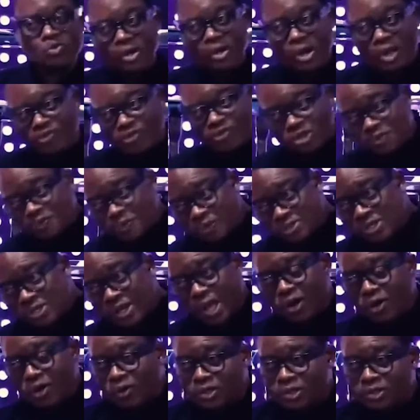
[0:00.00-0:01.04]
I finish preaching
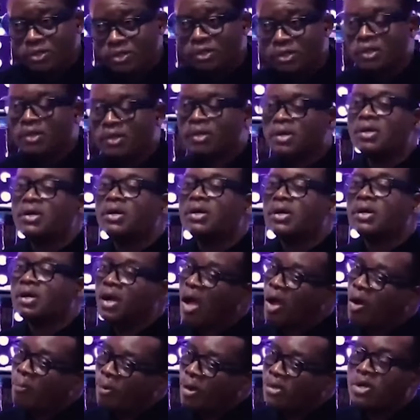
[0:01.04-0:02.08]
and going,
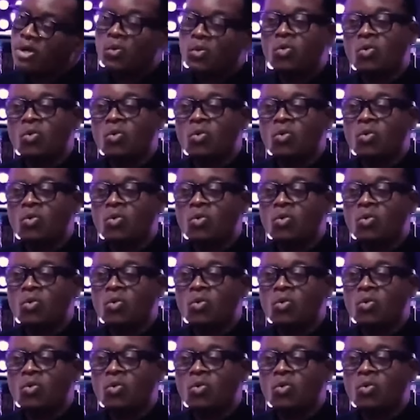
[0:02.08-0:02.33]
our pastor won't